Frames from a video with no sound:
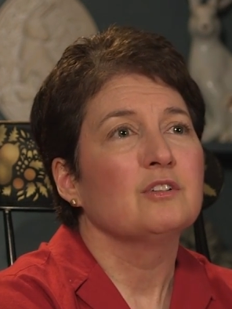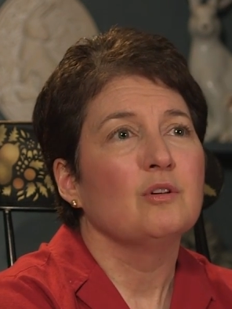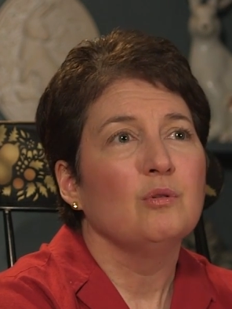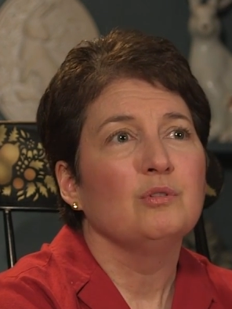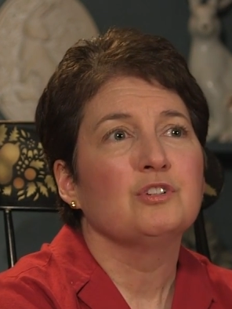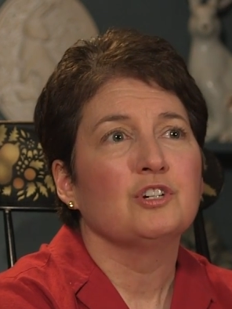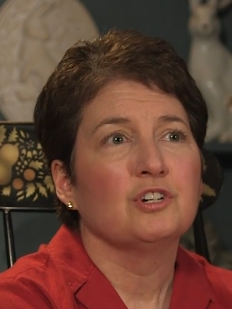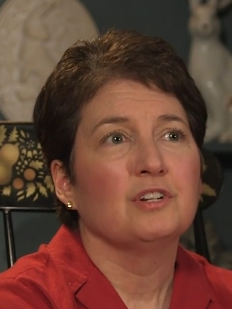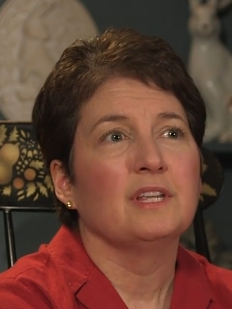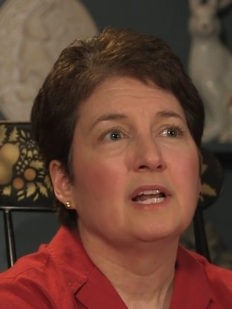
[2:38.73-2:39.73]
told
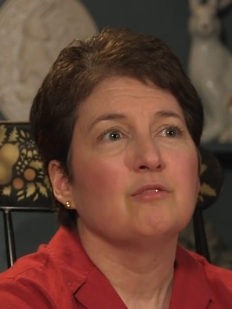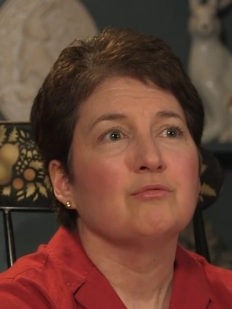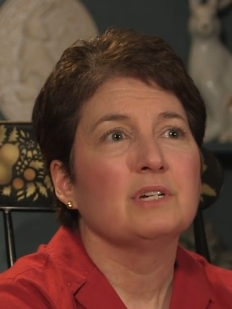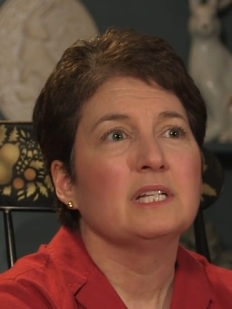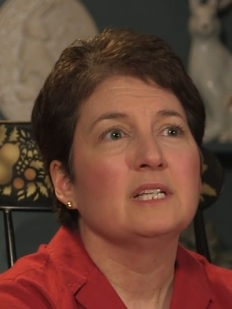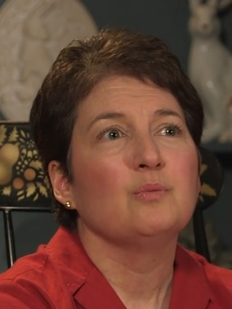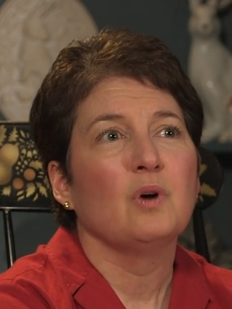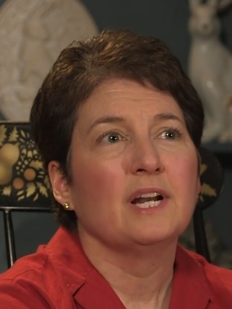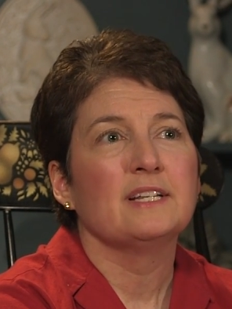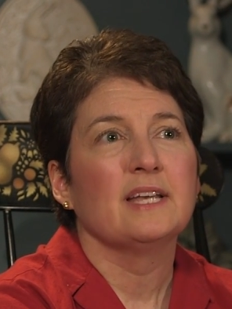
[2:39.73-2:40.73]
her that I really
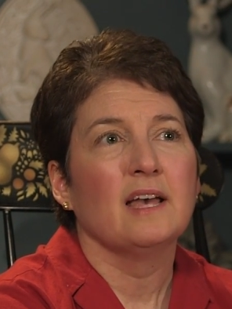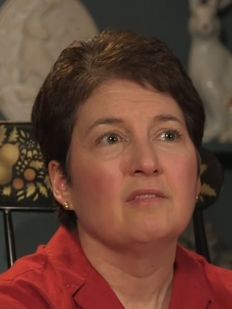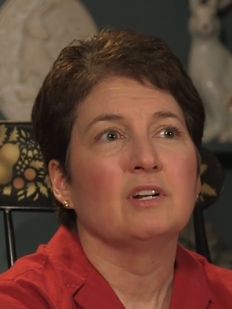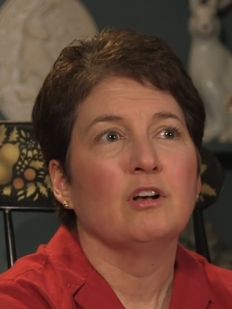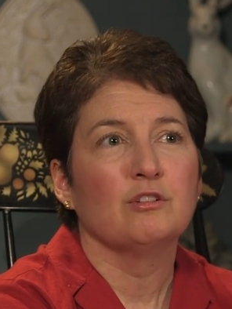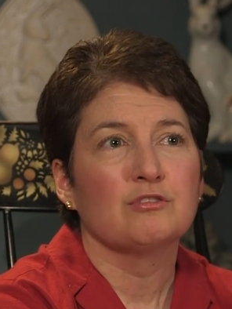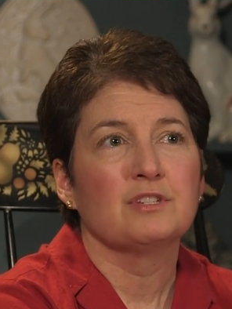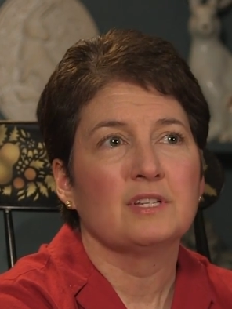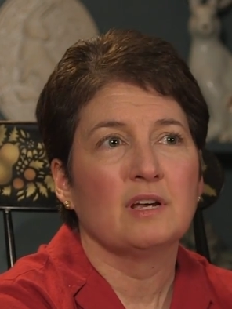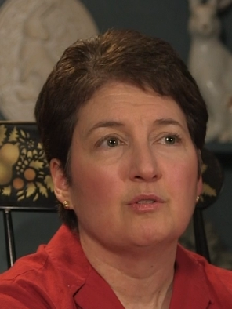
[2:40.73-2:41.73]
wanted to have an
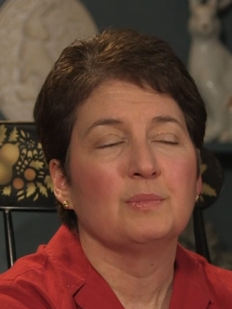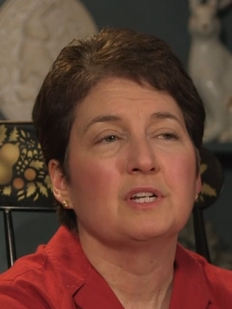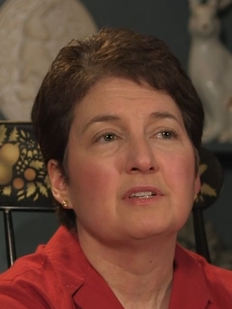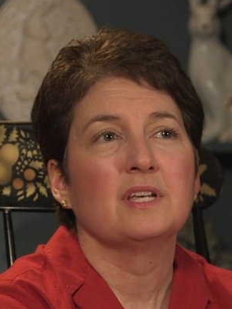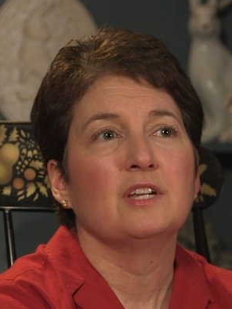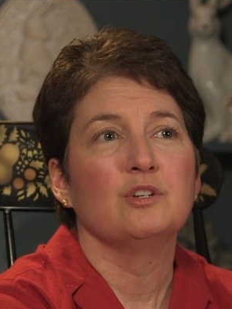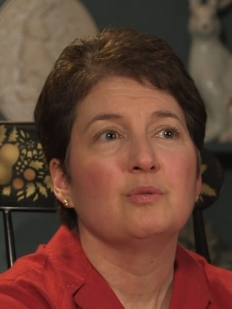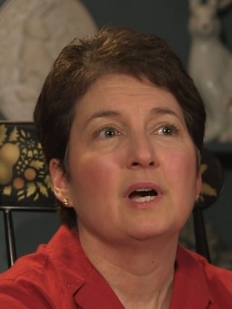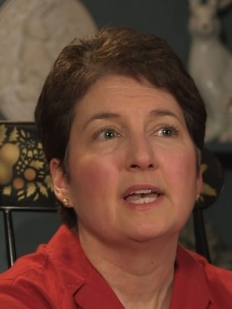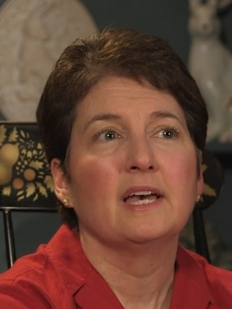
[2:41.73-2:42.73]
ultrasound because I
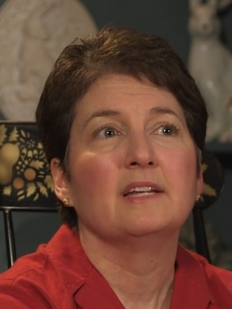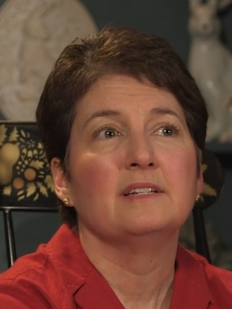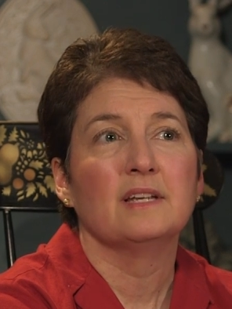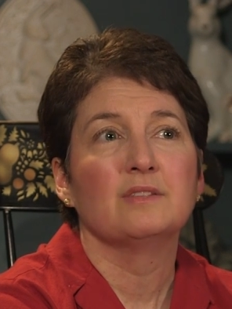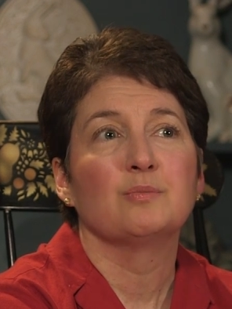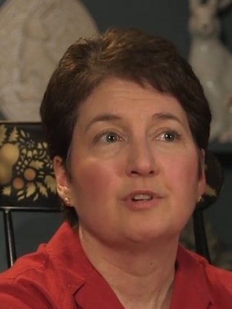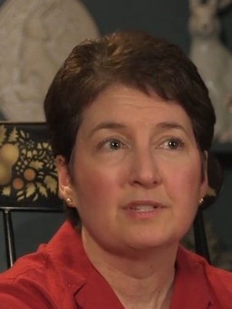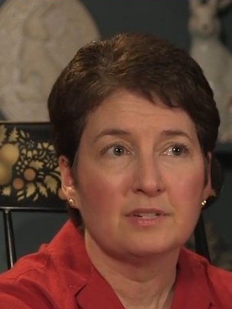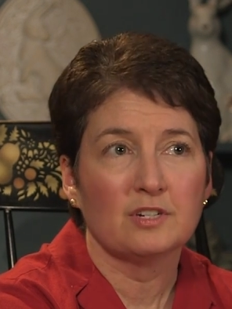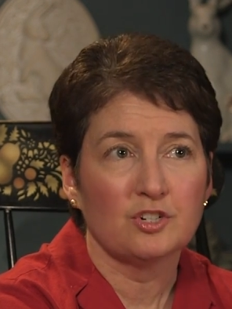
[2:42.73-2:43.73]
knew I had dense
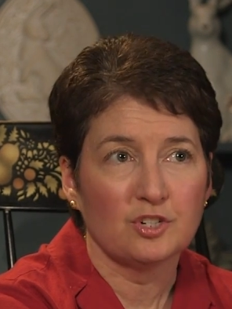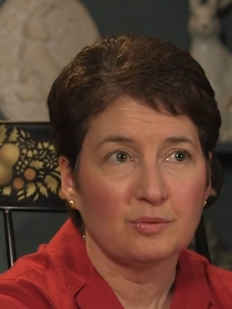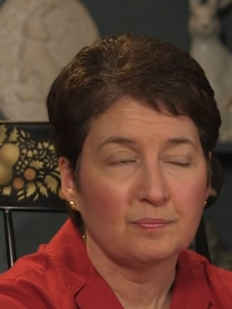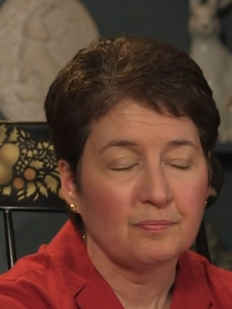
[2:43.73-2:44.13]
breast tissue.